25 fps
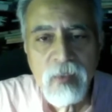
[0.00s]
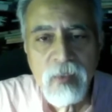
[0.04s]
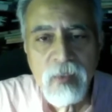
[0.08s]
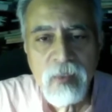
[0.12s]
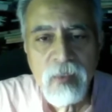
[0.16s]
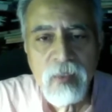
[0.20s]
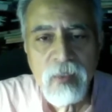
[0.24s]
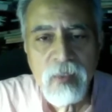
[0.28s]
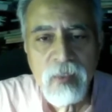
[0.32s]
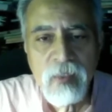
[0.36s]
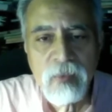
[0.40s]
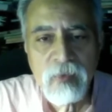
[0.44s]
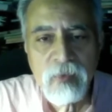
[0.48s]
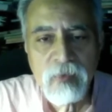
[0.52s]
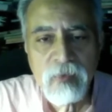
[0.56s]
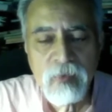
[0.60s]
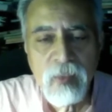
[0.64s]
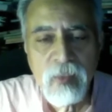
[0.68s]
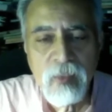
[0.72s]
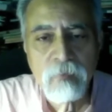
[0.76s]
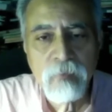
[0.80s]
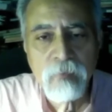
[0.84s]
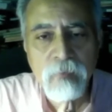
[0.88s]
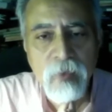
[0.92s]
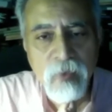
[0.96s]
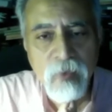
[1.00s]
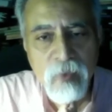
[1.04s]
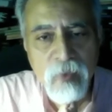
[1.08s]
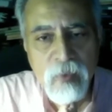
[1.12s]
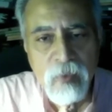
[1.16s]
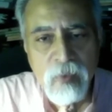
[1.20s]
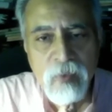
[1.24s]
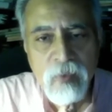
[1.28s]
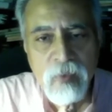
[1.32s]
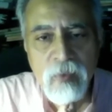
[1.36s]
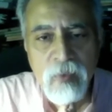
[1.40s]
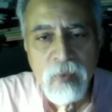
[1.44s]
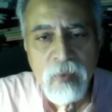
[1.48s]
It is an
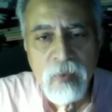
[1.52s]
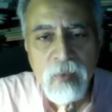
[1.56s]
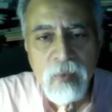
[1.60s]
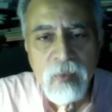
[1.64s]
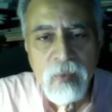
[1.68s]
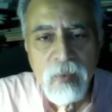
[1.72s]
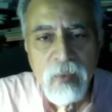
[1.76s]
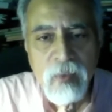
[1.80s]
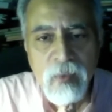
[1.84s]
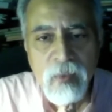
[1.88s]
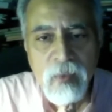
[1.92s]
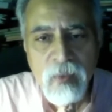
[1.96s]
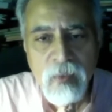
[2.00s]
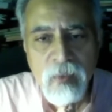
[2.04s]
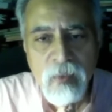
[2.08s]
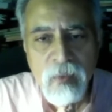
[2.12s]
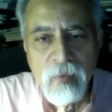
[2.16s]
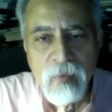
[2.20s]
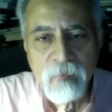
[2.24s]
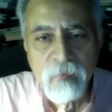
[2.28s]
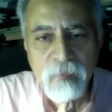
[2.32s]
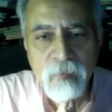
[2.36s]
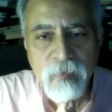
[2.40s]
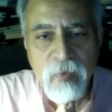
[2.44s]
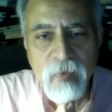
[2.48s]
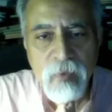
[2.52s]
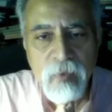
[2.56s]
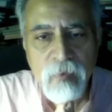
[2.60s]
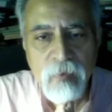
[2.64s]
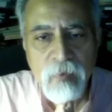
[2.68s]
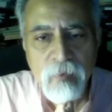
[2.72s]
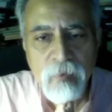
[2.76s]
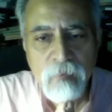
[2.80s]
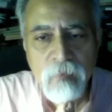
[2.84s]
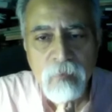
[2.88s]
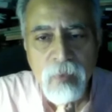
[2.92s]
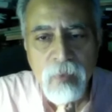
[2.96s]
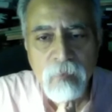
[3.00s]
empirical
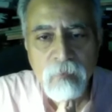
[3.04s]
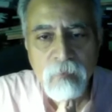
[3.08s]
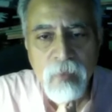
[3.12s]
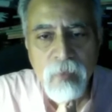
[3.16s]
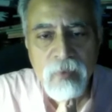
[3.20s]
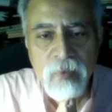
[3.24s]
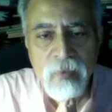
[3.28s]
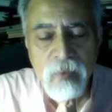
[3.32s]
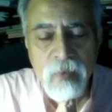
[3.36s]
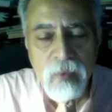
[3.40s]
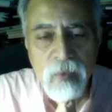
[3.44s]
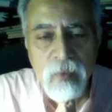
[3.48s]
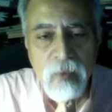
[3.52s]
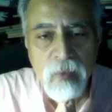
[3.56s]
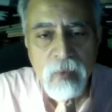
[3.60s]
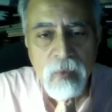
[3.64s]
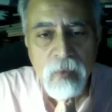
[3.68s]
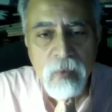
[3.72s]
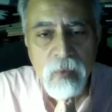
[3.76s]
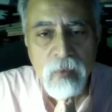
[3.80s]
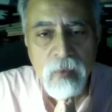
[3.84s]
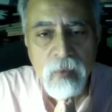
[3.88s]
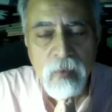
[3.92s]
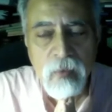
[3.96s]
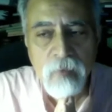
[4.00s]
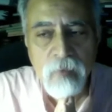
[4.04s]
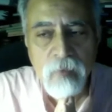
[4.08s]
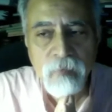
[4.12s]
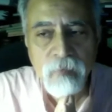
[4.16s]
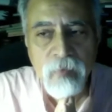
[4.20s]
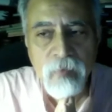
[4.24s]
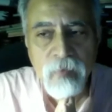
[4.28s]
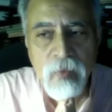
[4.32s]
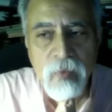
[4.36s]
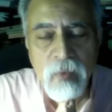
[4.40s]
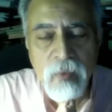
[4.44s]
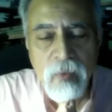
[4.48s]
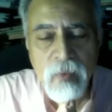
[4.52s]
matter,
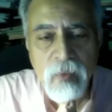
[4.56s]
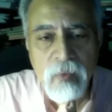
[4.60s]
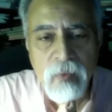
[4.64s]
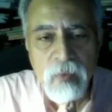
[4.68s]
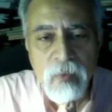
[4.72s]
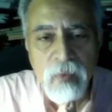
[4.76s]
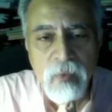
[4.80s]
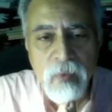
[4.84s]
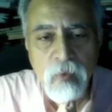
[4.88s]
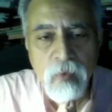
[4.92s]
a